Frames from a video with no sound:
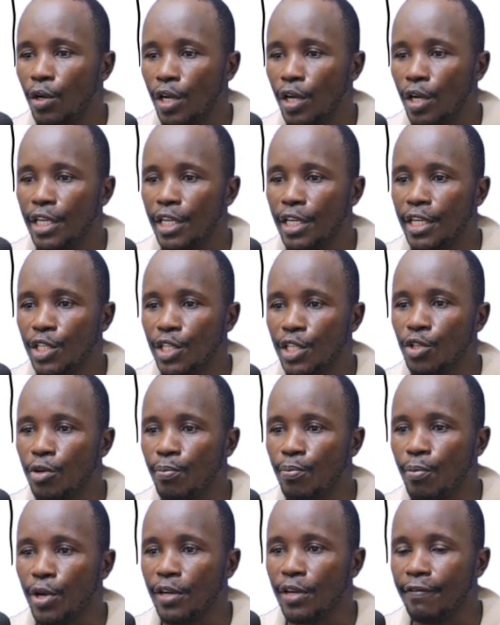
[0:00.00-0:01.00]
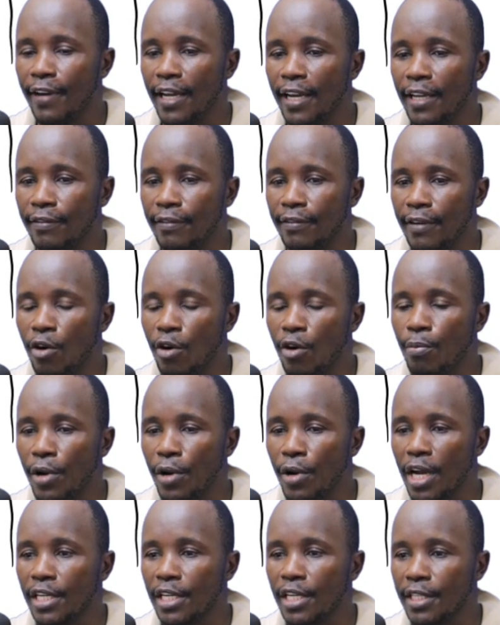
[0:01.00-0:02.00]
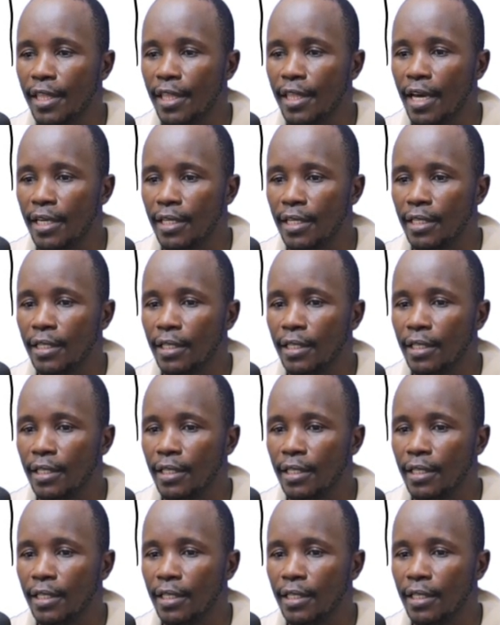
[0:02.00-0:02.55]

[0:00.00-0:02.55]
It is 0.5. I hope you can see that.